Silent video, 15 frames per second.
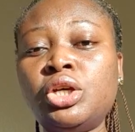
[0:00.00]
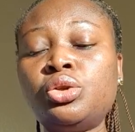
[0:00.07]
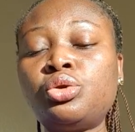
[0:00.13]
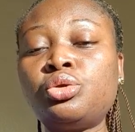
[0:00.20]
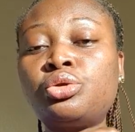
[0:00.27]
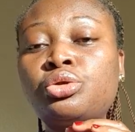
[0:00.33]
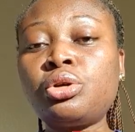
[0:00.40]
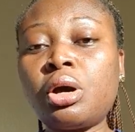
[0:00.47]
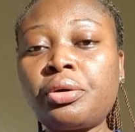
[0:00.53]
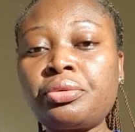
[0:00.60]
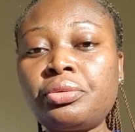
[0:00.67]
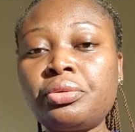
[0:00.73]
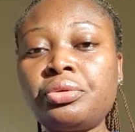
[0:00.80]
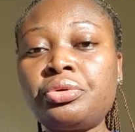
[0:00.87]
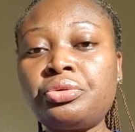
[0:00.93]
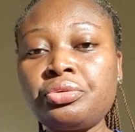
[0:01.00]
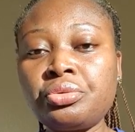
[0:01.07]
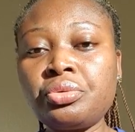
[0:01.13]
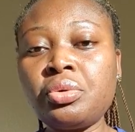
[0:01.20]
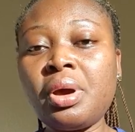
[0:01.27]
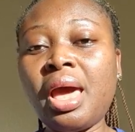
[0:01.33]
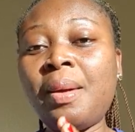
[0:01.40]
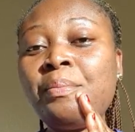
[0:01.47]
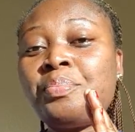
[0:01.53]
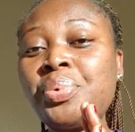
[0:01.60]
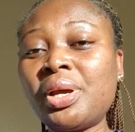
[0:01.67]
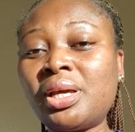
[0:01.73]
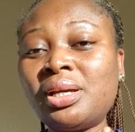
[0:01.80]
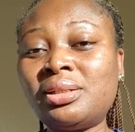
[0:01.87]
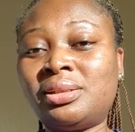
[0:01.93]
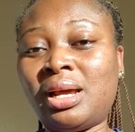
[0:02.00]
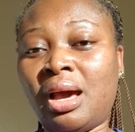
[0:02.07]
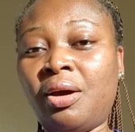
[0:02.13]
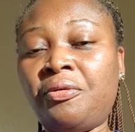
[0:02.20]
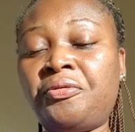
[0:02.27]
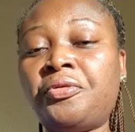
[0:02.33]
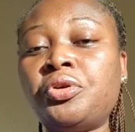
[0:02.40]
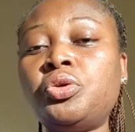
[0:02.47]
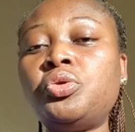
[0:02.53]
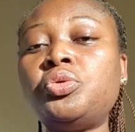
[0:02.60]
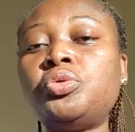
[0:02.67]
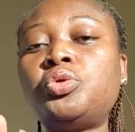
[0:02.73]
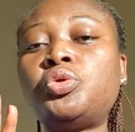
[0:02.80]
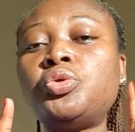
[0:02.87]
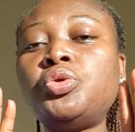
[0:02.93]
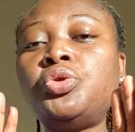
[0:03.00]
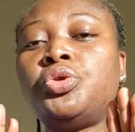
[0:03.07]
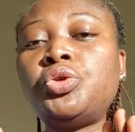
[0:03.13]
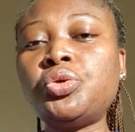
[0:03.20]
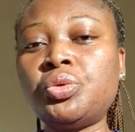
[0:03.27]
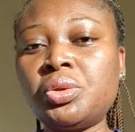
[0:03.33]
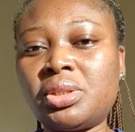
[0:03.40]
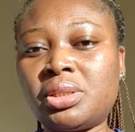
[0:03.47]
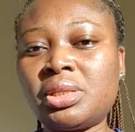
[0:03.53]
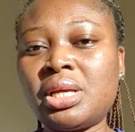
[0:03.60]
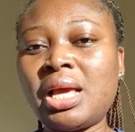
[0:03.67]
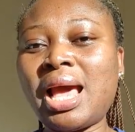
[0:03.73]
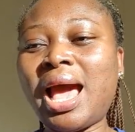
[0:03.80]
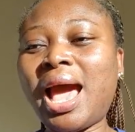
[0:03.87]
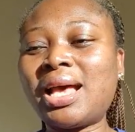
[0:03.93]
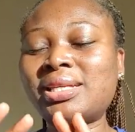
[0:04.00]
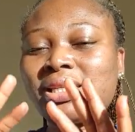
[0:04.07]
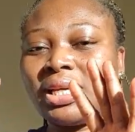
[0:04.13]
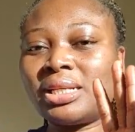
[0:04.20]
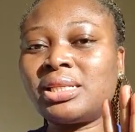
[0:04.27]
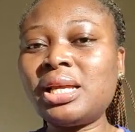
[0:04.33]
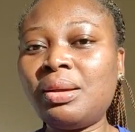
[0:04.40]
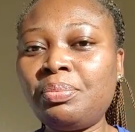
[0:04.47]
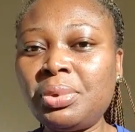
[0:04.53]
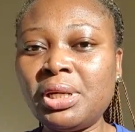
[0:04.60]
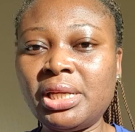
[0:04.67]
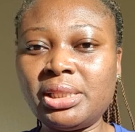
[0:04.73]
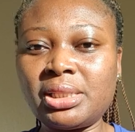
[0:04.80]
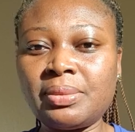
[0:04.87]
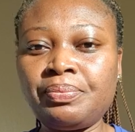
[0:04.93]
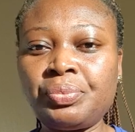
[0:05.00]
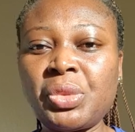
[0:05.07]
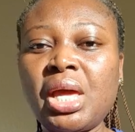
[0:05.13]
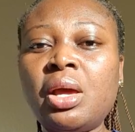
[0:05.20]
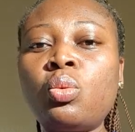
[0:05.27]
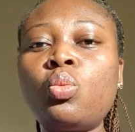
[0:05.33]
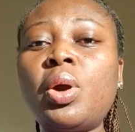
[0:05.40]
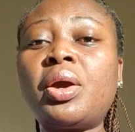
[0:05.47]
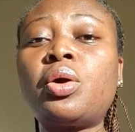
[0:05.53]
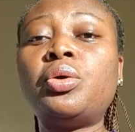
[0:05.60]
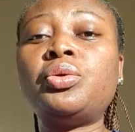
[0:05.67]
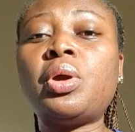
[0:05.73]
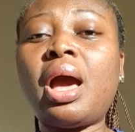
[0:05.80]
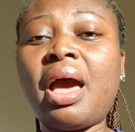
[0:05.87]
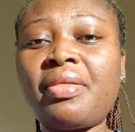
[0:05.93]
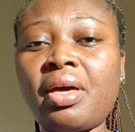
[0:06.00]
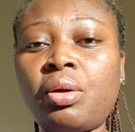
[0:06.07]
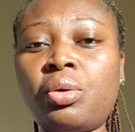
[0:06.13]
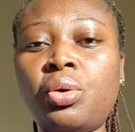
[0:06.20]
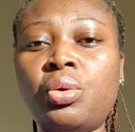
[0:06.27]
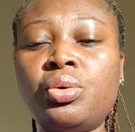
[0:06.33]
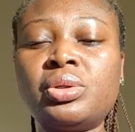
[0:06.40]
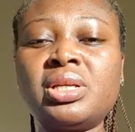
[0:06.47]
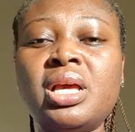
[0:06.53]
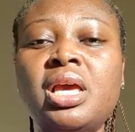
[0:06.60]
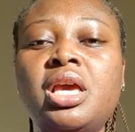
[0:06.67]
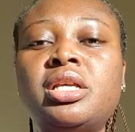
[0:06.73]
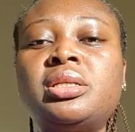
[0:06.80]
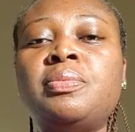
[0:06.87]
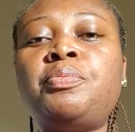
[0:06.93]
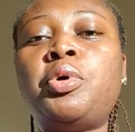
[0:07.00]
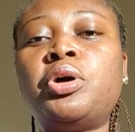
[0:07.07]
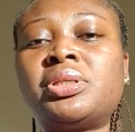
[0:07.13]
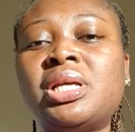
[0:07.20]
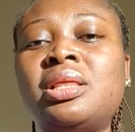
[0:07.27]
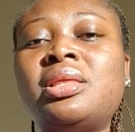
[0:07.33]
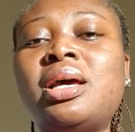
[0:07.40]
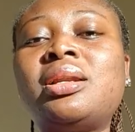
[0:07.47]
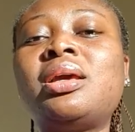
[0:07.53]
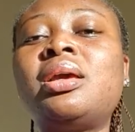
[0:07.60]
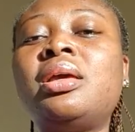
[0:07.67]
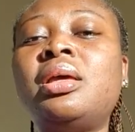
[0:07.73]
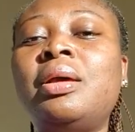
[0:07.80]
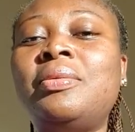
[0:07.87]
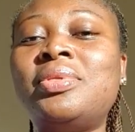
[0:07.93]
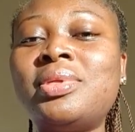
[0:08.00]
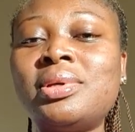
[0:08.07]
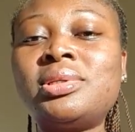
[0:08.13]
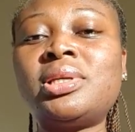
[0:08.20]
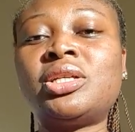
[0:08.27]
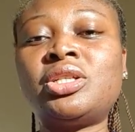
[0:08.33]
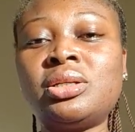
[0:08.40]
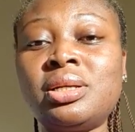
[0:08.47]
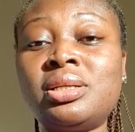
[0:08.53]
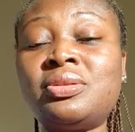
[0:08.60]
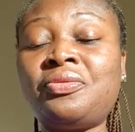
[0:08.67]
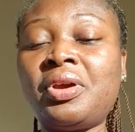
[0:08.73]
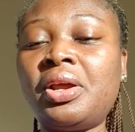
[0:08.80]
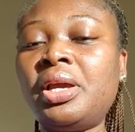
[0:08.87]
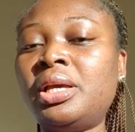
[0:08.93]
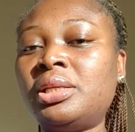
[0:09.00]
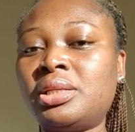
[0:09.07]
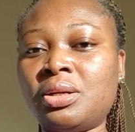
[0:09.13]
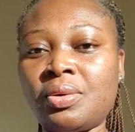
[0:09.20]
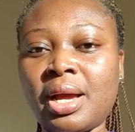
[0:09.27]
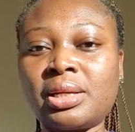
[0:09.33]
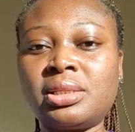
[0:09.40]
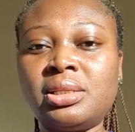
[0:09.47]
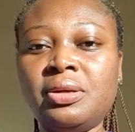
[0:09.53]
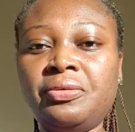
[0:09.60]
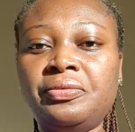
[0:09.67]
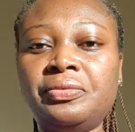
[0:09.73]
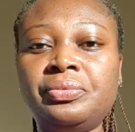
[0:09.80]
to talk through and break it down for you to use as a template and work on your other goals, it's important that this session is very interactive.